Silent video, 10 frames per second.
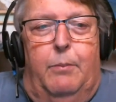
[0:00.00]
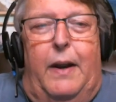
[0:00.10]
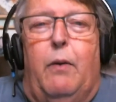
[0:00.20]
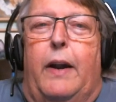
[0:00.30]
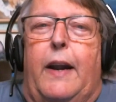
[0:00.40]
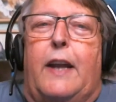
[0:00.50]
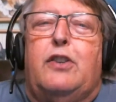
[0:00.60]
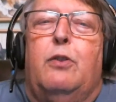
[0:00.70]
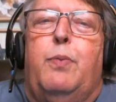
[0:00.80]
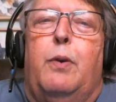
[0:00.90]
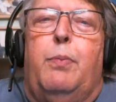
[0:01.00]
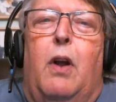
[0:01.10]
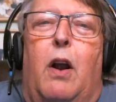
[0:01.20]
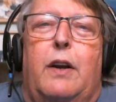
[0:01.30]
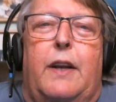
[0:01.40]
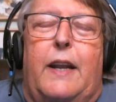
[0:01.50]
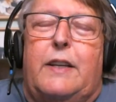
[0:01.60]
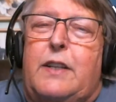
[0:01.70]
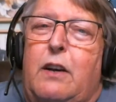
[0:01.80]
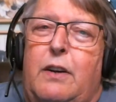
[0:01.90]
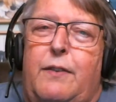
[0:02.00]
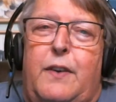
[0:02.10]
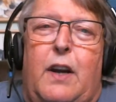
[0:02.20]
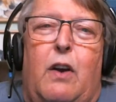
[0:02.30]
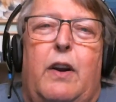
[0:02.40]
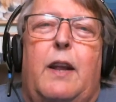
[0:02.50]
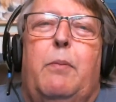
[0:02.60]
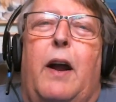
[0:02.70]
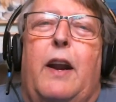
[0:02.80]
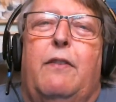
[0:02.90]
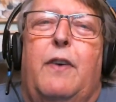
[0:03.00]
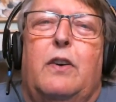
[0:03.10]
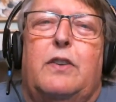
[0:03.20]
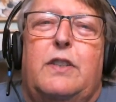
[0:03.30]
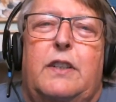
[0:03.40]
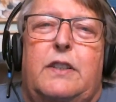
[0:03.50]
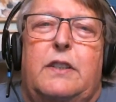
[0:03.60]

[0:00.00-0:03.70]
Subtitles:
But anyway, National Purple Heart Day. So if you know anybody, folks,